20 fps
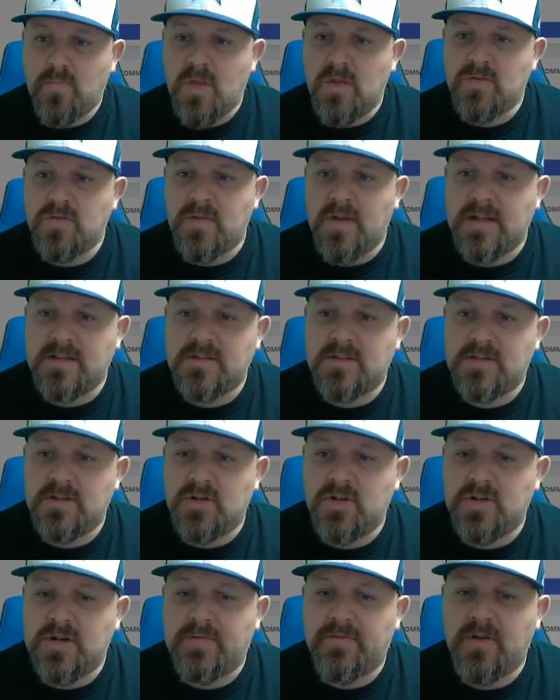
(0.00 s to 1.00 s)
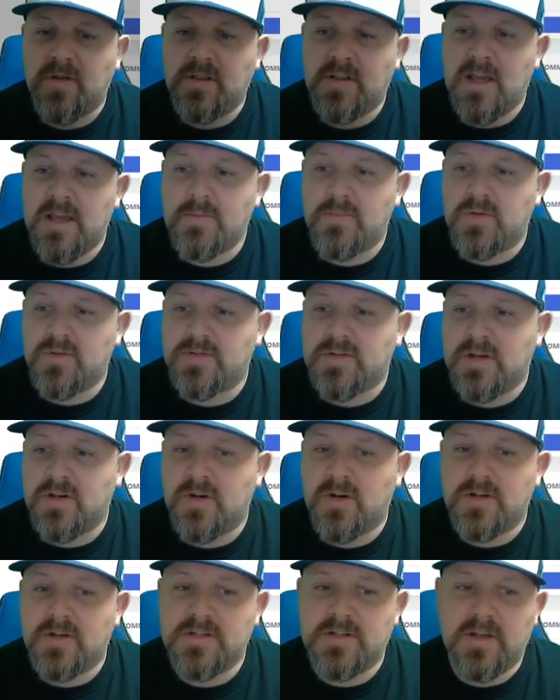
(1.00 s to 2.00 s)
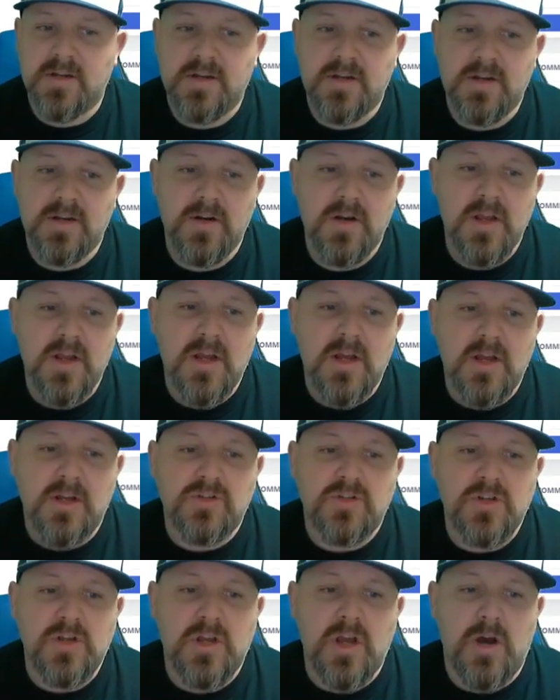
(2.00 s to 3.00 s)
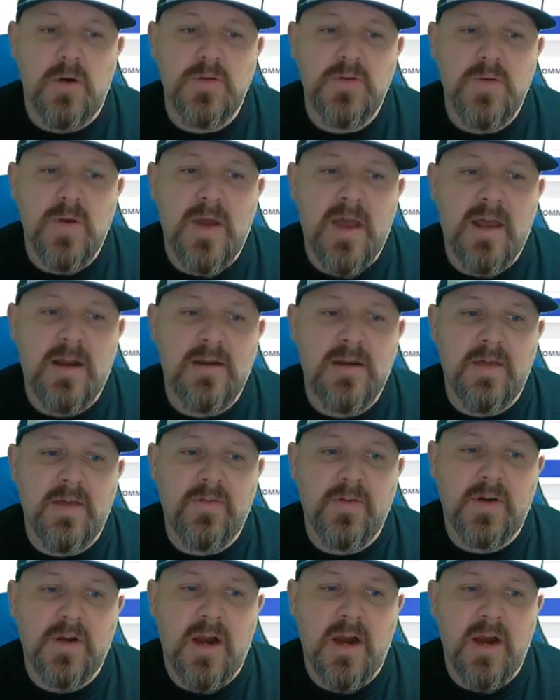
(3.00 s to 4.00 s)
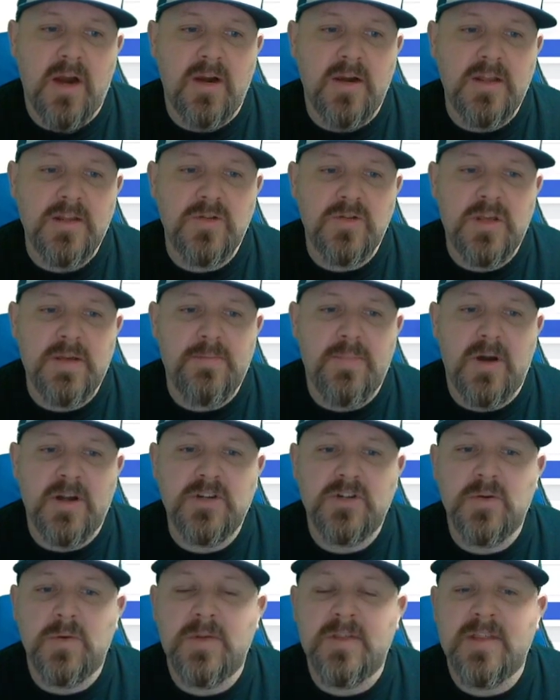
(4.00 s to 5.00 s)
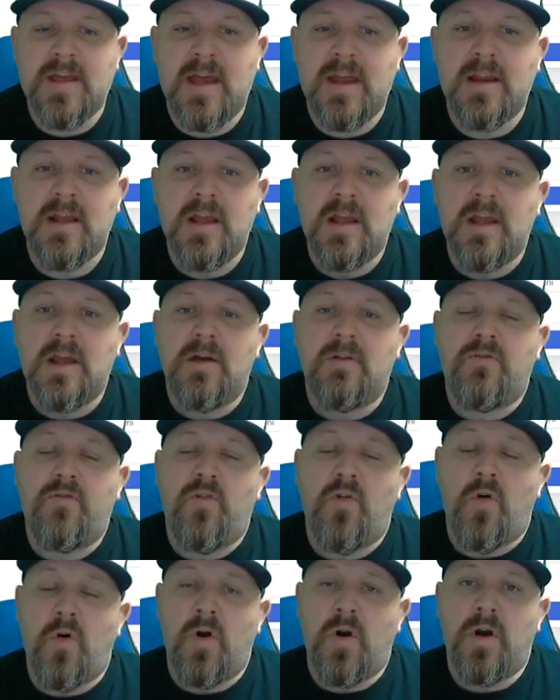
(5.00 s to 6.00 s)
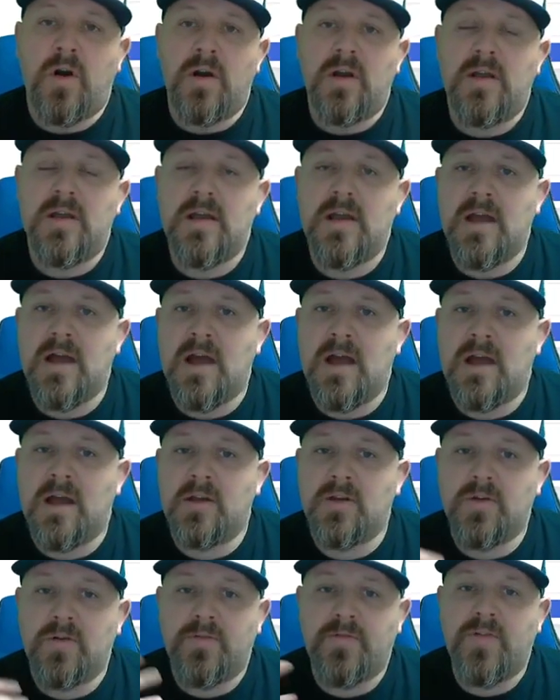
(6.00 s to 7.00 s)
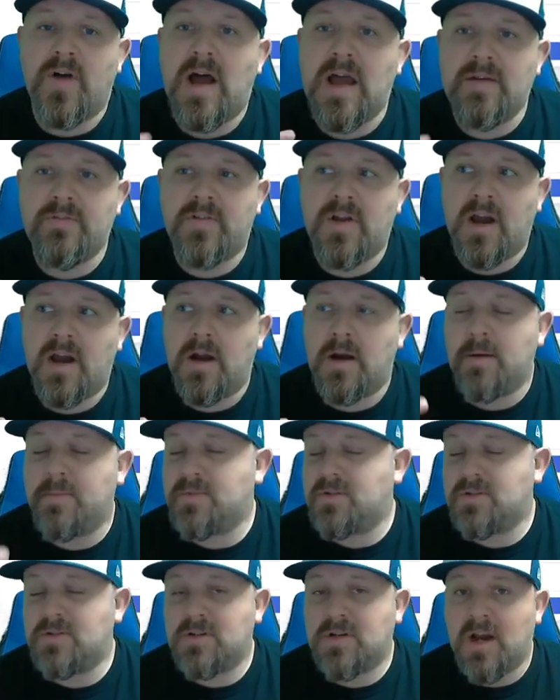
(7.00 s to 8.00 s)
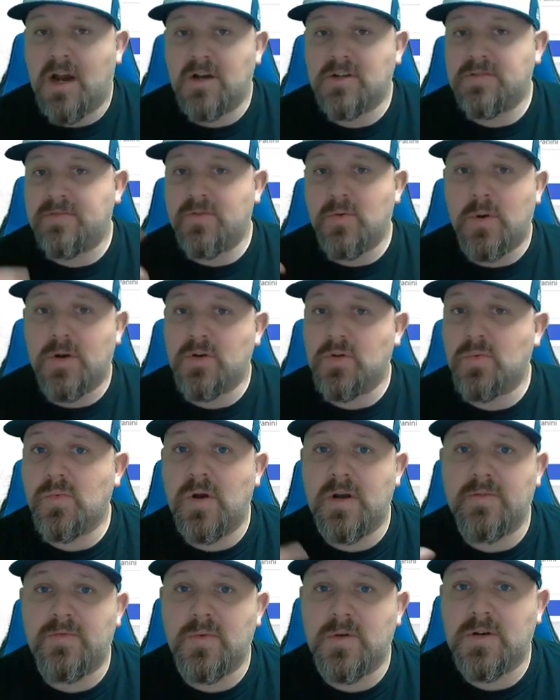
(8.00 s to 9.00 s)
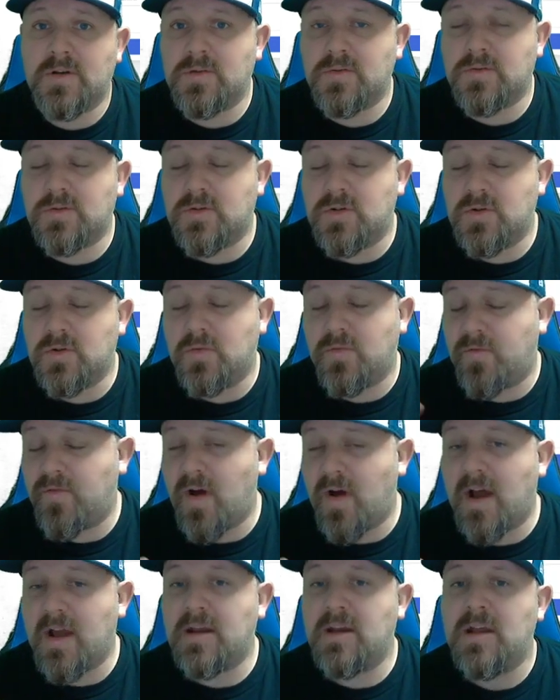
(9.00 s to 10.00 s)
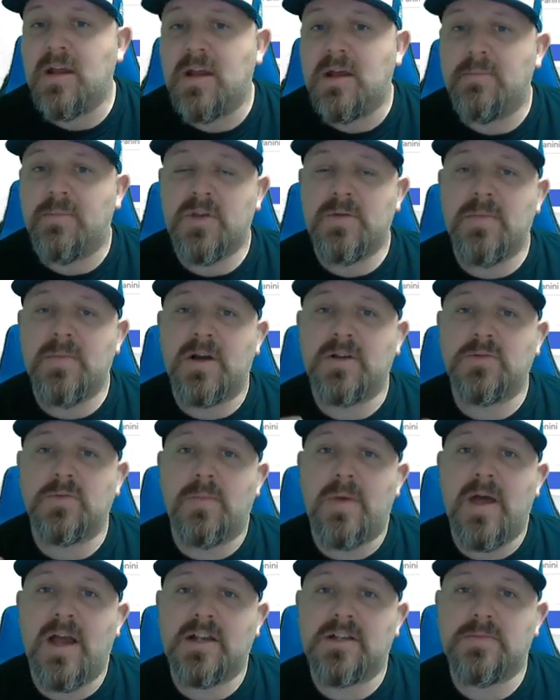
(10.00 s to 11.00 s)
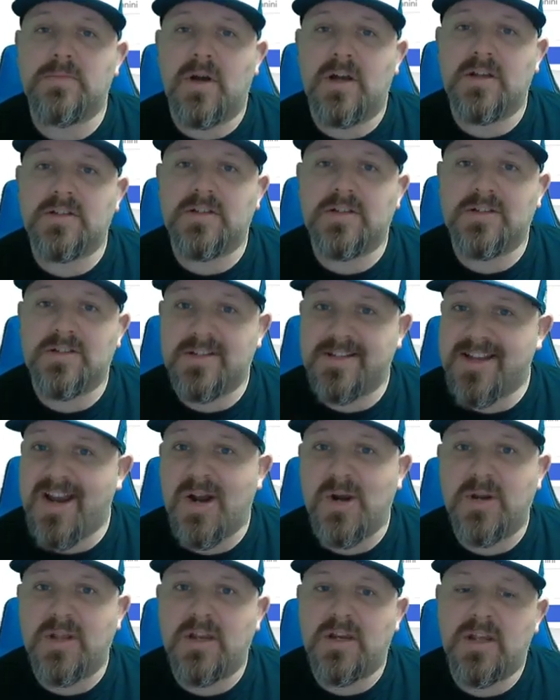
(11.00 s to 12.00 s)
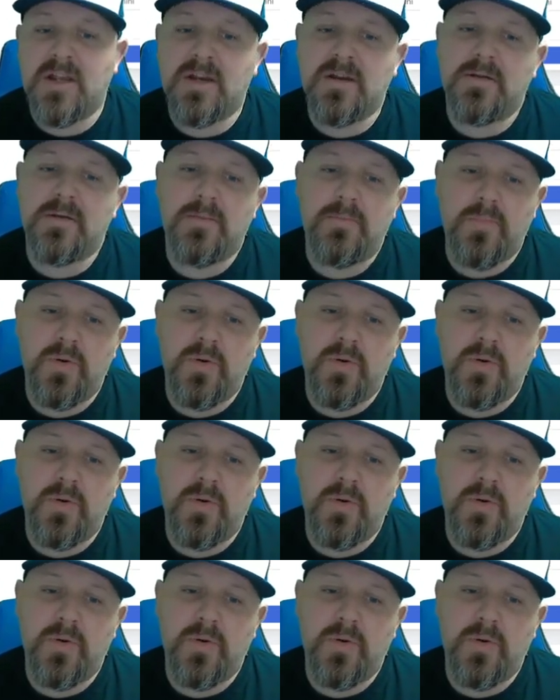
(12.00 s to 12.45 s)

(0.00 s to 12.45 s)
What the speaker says: So that's your different labels that you're going to select here. So you go and you add another card, and you keep on doing that for your 5 cards. If you want to do 1, if you want to do 2, fine. But you might as well maximize it because it's hard to get in.